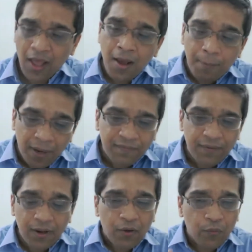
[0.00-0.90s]
But
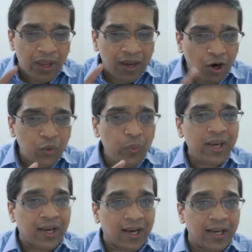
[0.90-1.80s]
we are not very
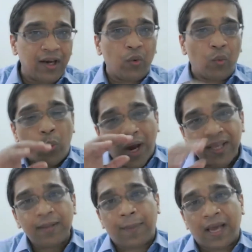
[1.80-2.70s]
clear why
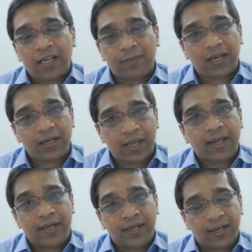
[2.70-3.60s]
the pandemic
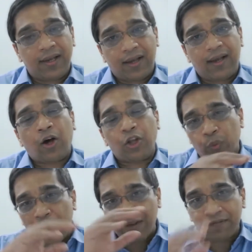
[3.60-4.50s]
died or the
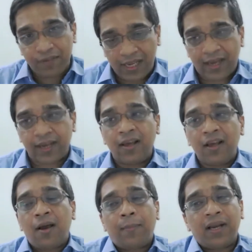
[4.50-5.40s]
wave died.
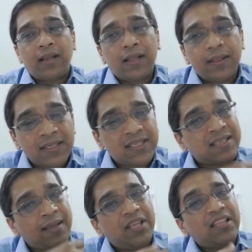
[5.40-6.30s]
But this is
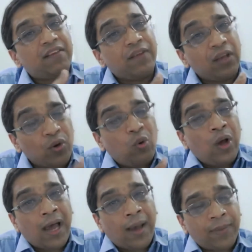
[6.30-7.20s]
something that we know
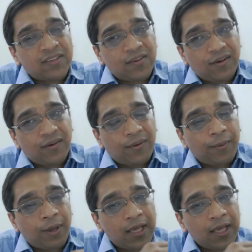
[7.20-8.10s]
happens,
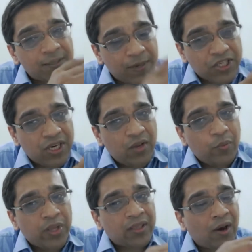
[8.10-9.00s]
especially
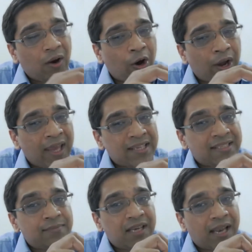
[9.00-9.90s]
with
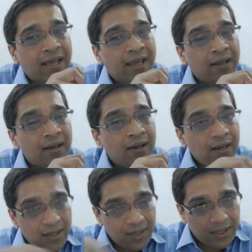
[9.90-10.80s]
organisms like
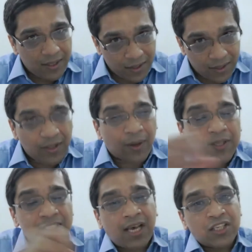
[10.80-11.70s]
the
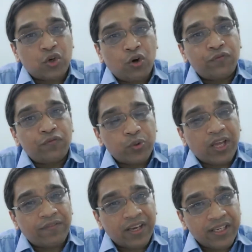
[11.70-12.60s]
SARS-CoV-2 that
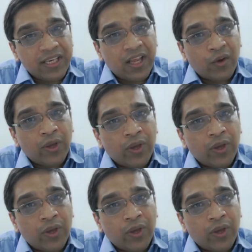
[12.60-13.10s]
we're dealing with.